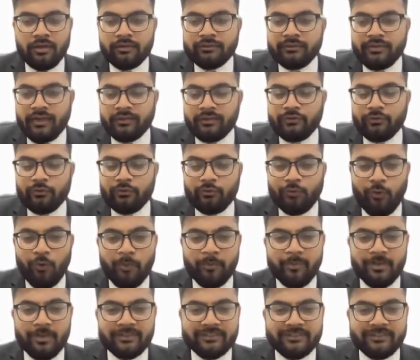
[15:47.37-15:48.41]
Thank you so
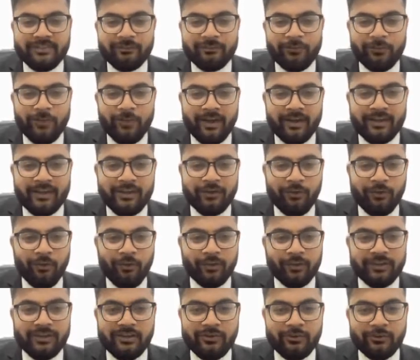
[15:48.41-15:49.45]
much, sir, for handling
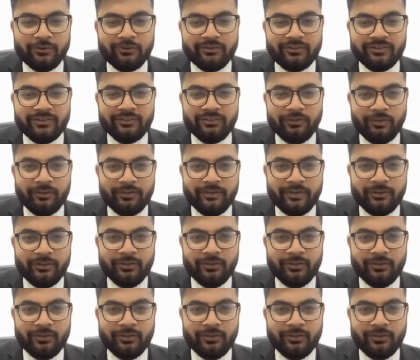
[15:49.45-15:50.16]
all the questions, all the